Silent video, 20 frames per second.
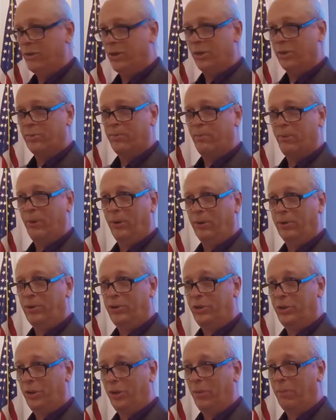just puts
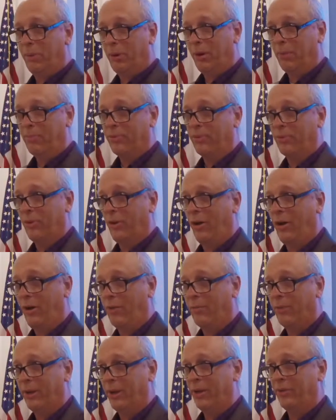chill bumps
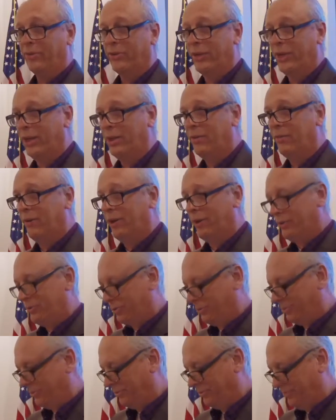on me as an
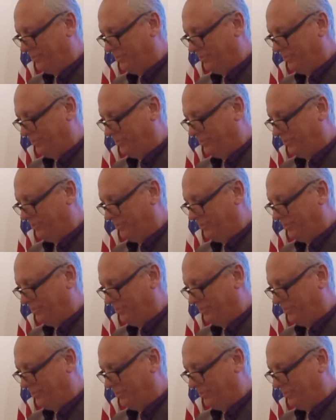individual.